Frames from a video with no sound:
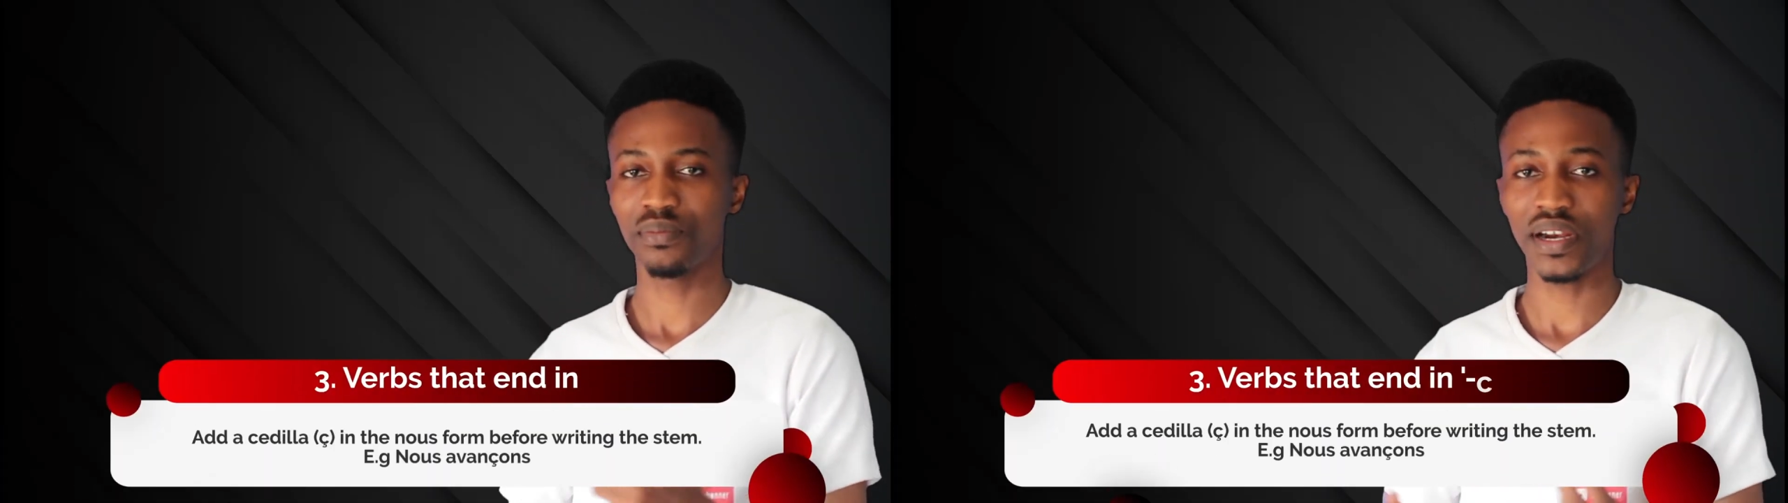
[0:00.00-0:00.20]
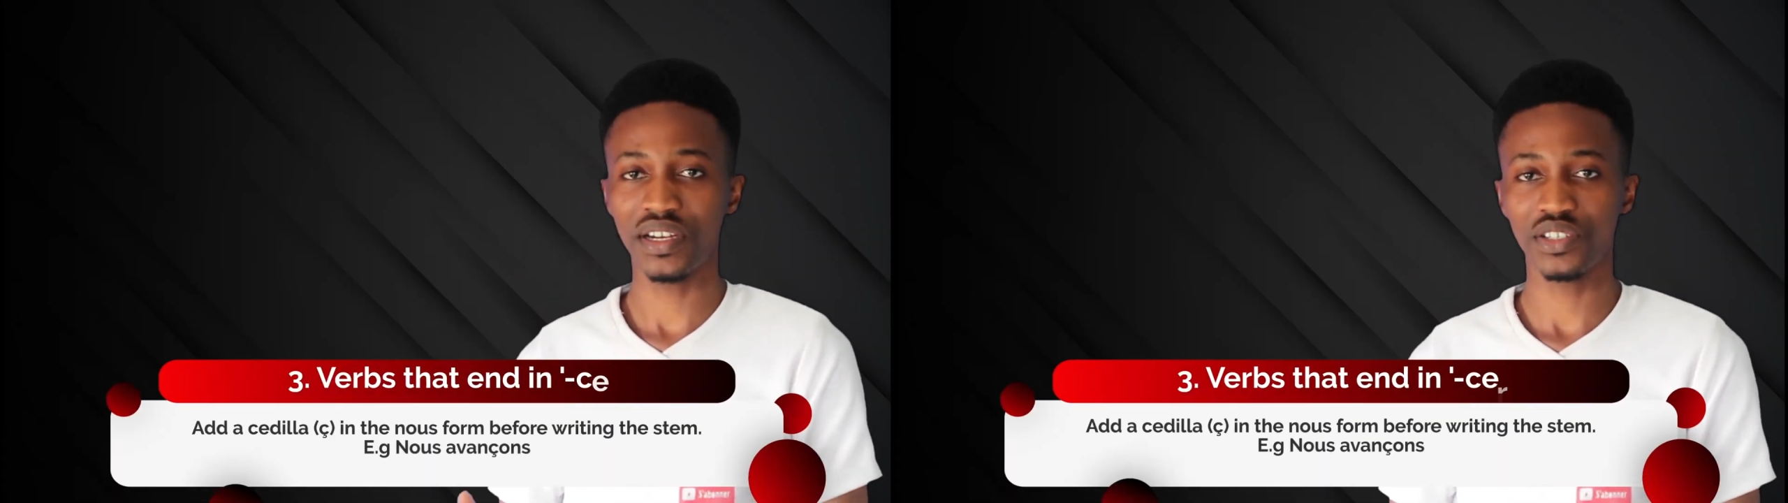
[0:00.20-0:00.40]

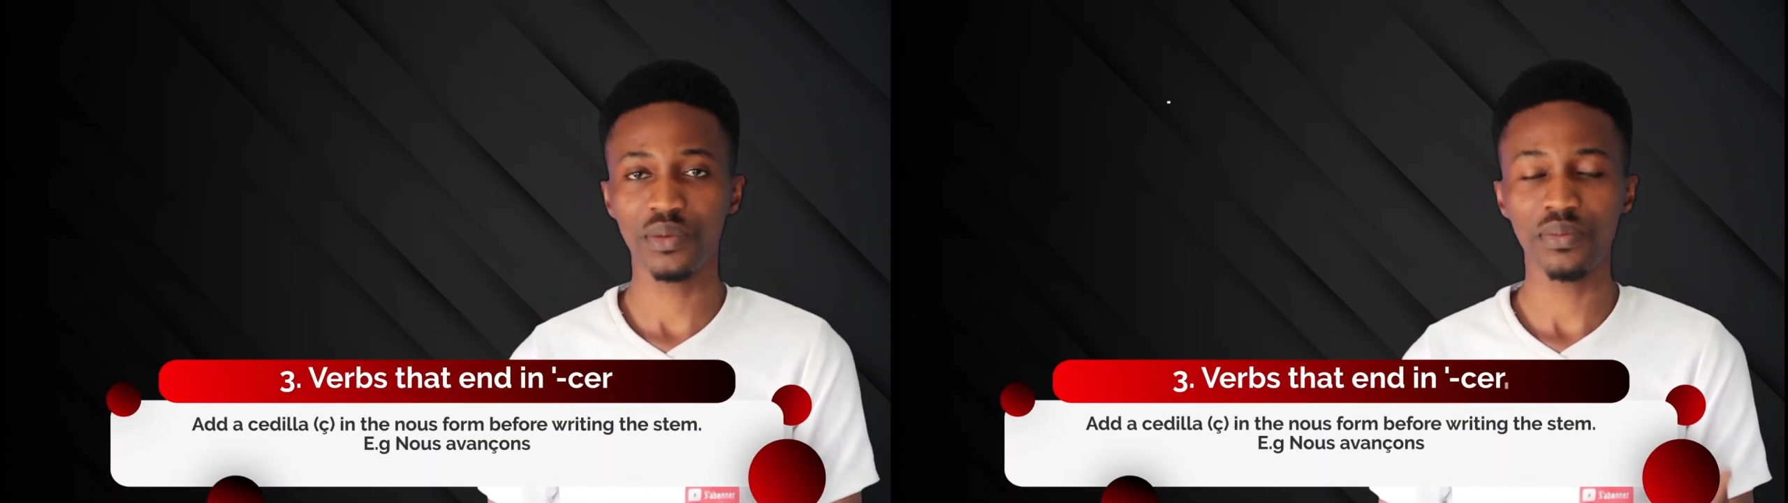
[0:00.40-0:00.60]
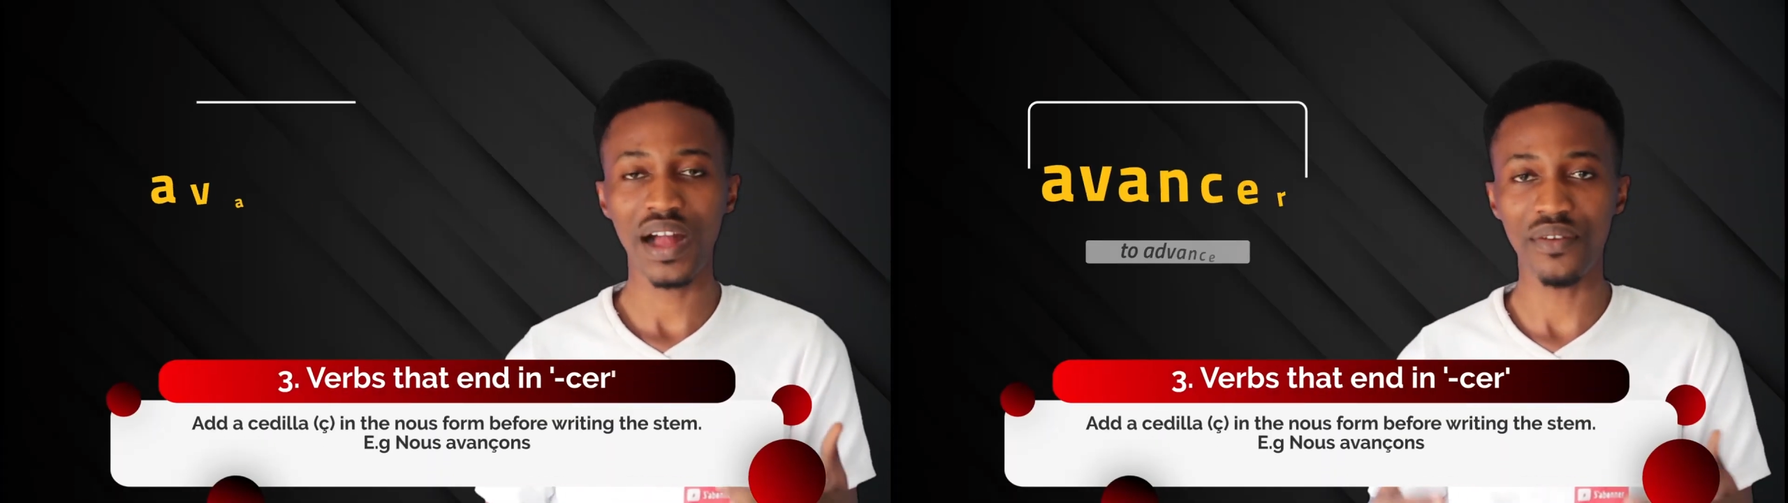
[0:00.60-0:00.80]
par
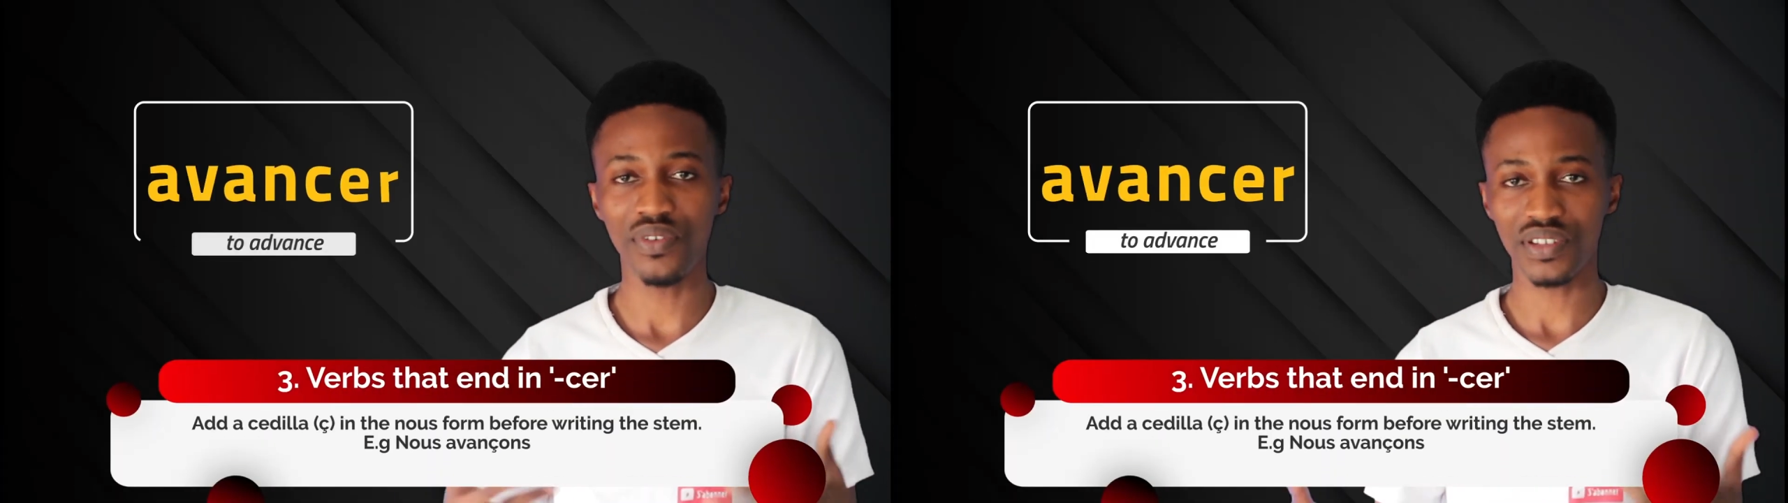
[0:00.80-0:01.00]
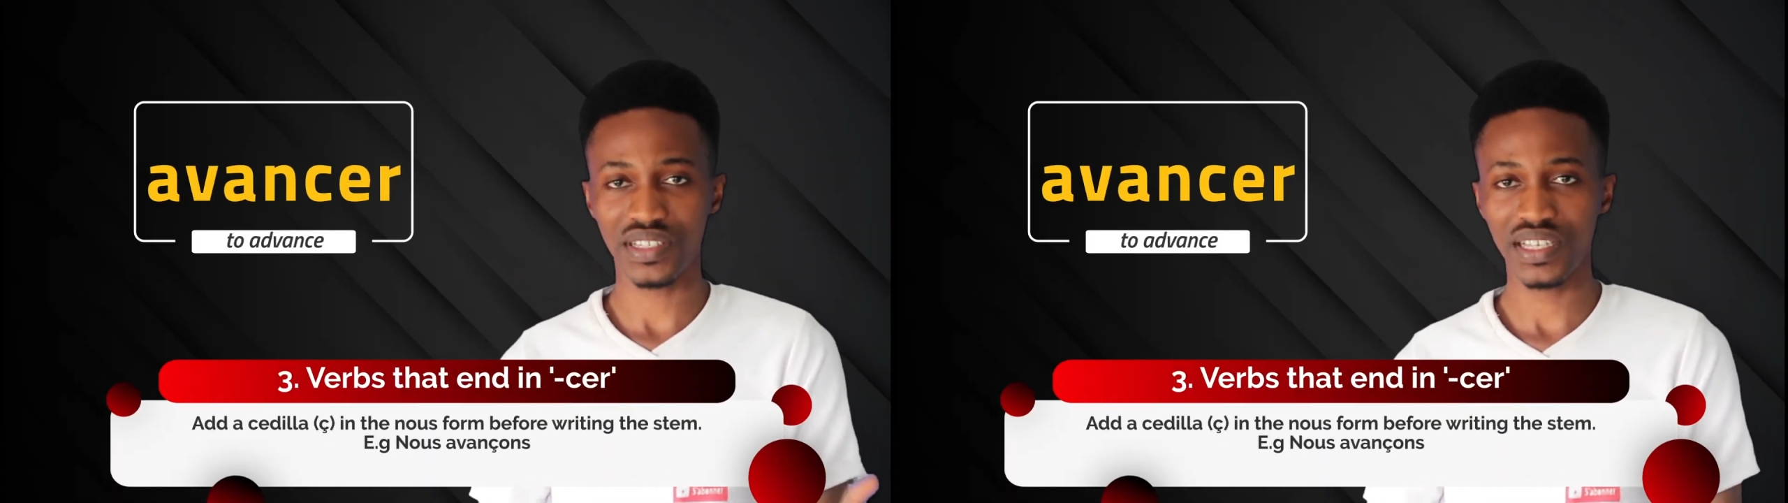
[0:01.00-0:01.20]
exemple,
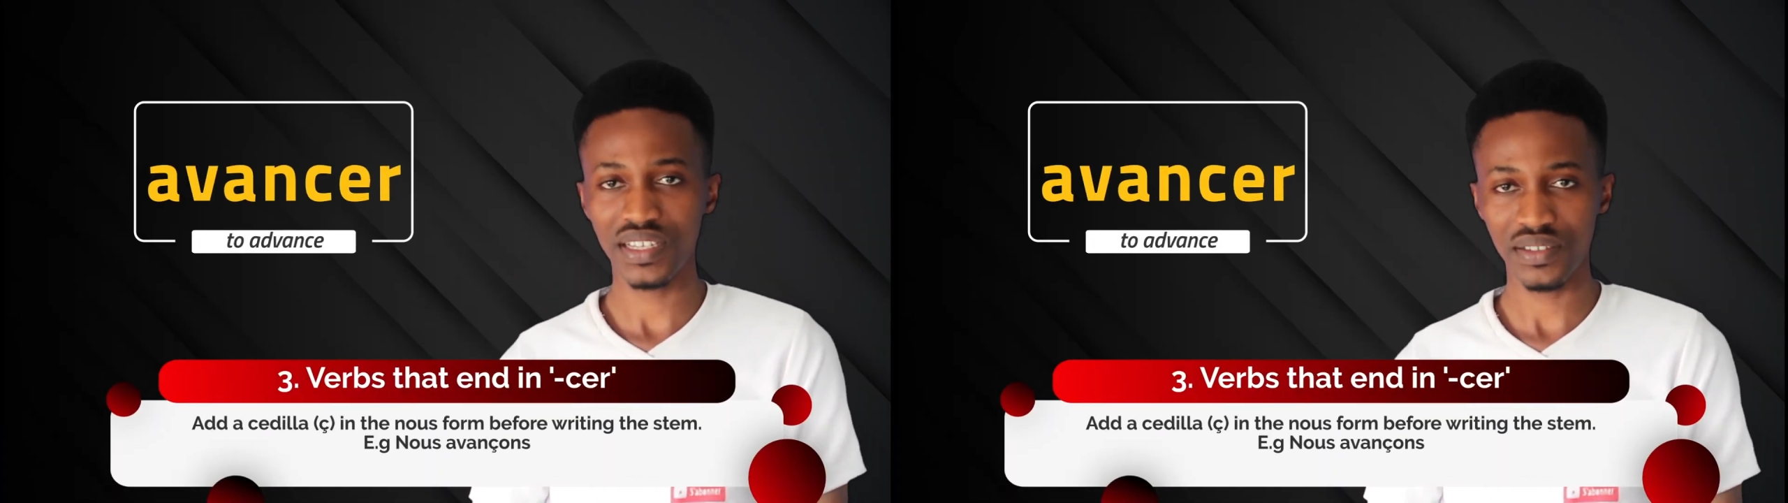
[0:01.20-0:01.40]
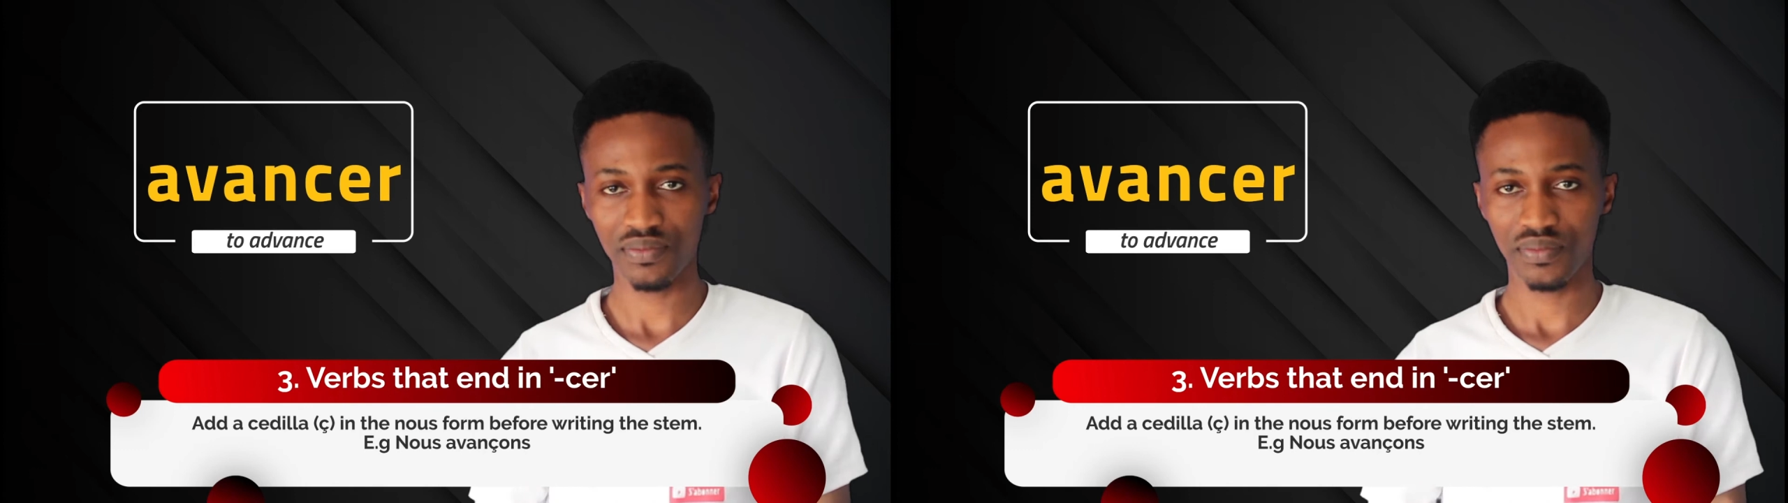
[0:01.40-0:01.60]

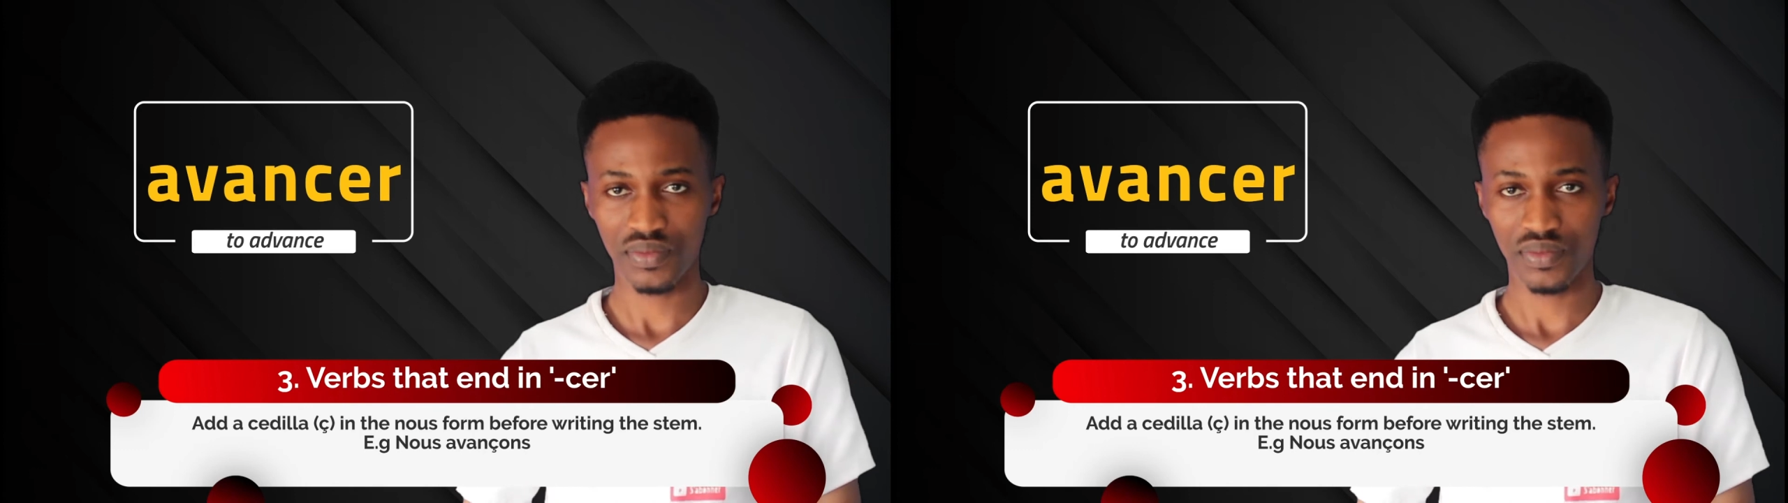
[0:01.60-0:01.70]
avancer,